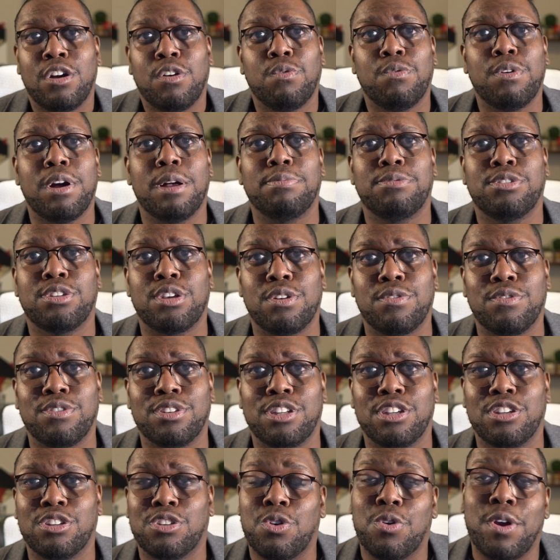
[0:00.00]
Web
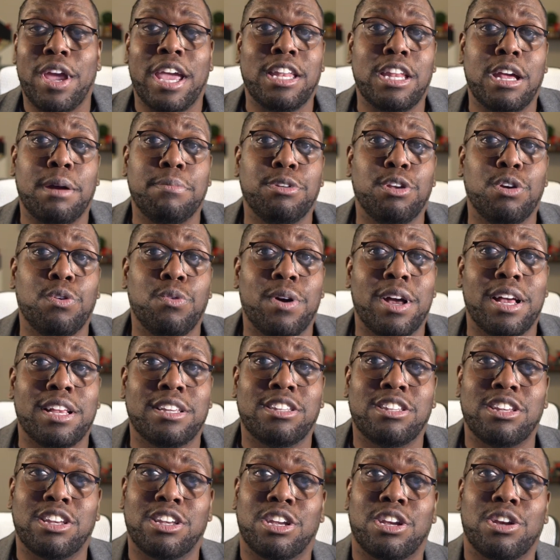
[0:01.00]
Services or AWS.
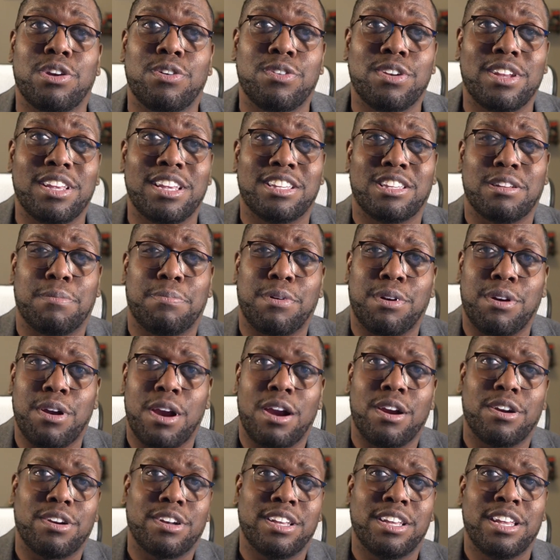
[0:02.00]
Security is a
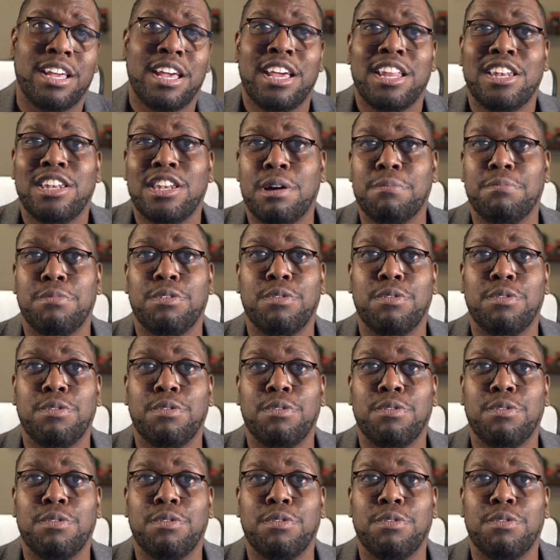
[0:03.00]
priority number